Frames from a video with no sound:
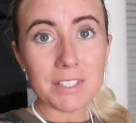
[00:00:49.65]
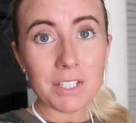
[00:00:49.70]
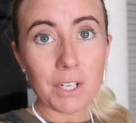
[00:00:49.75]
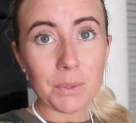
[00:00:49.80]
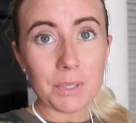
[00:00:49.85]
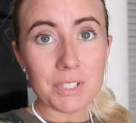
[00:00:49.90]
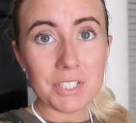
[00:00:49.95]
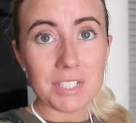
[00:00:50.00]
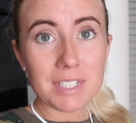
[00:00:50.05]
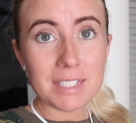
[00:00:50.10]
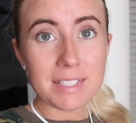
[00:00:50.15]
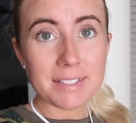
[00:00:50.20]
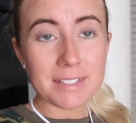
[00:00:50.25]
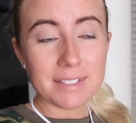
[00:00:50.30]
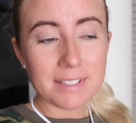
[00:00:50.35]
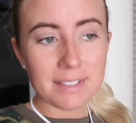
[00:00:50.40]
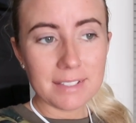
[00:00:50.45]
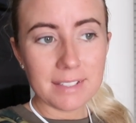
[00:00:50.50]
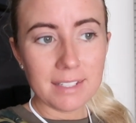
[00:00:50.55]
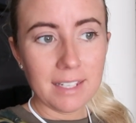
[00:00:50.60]
so it's just
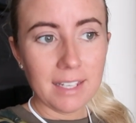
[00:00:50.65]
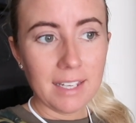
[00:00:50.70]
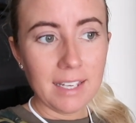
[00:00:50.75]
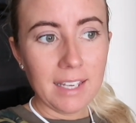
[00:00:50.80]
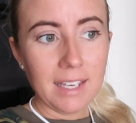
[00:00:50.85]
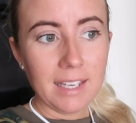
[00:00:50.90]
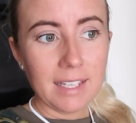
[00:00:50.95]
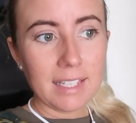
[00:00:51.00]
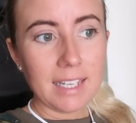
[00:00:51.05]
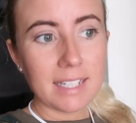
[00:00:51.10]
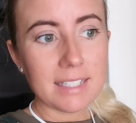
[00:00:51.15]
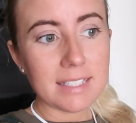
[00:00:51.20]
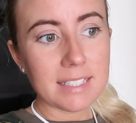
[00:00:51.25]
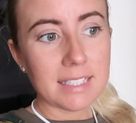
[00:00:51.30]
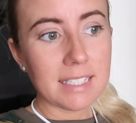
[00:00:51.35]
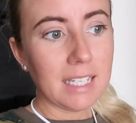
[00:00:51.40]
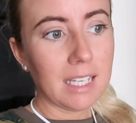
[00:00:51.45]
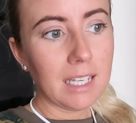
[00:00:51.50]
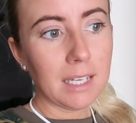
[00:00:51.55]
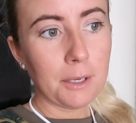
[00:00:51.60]

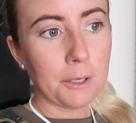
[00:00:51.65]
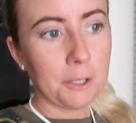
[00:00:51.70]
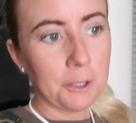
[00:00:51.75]
Kesley,